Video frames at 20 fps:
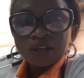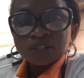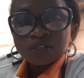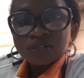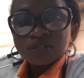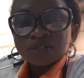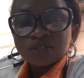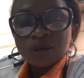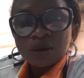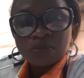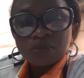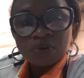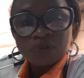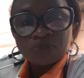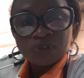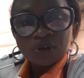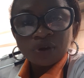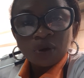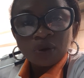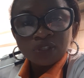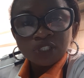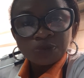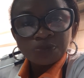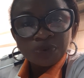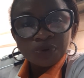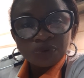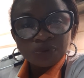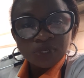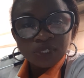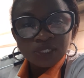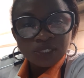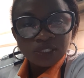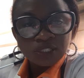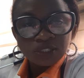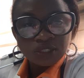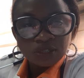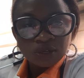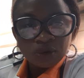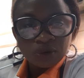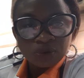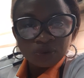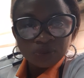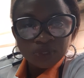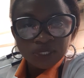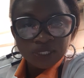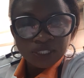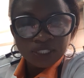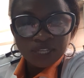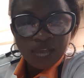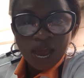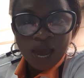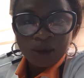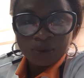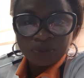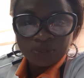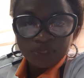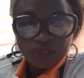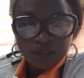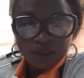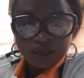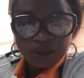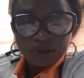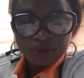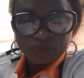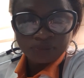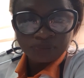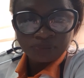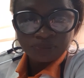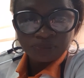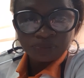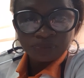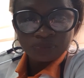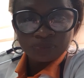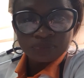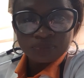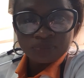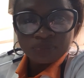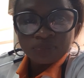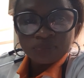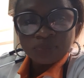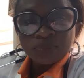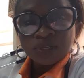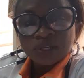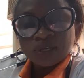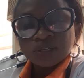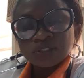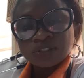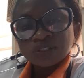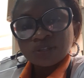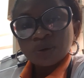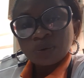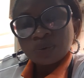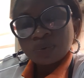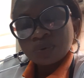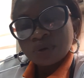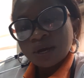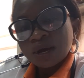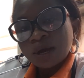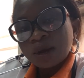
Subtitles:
some of the conspiracy theories out there. So